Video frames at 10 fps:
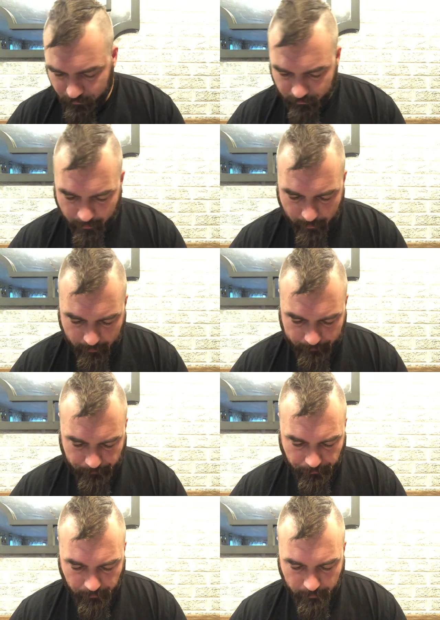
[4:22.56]

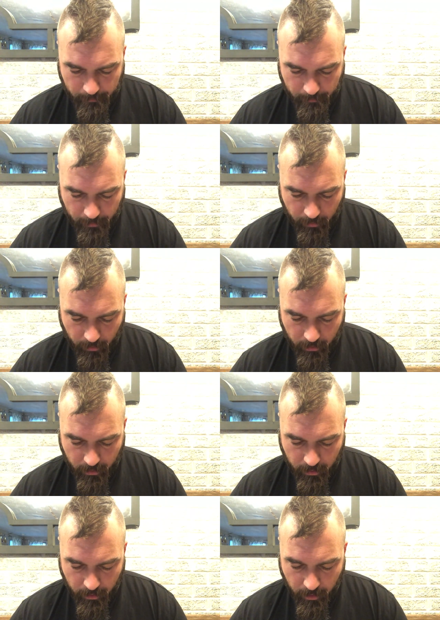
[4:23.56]

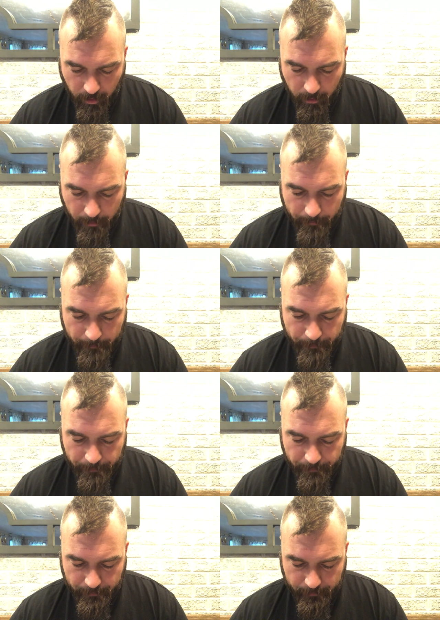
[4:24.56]

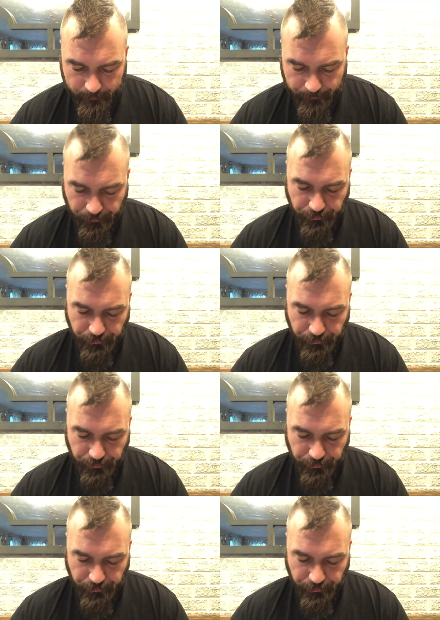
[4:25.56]
Nothing is said.